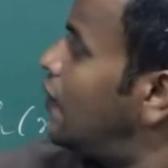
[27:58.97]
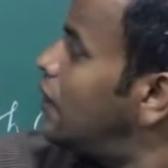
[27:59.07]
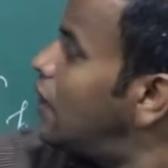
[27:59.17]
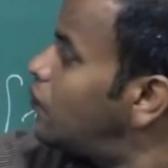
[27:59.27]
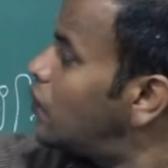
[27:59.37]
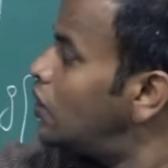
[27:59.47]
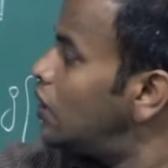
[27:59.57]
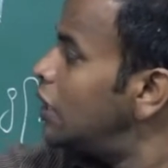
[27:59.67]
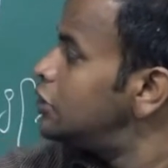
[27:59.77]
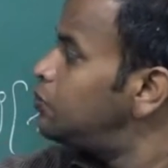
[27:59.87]
F dot
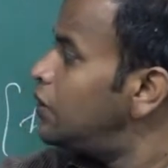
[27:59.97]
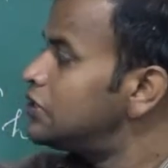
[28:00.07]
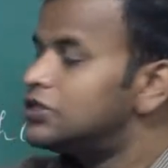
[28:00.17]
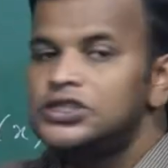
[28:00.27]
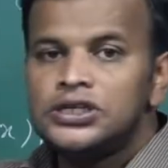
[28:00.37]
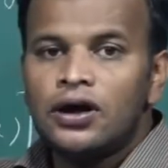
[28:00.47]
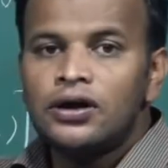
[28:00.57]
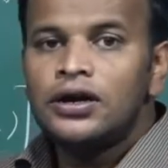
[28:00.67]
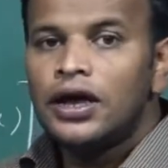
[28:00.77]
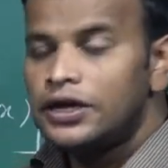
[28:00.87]
h plus g dot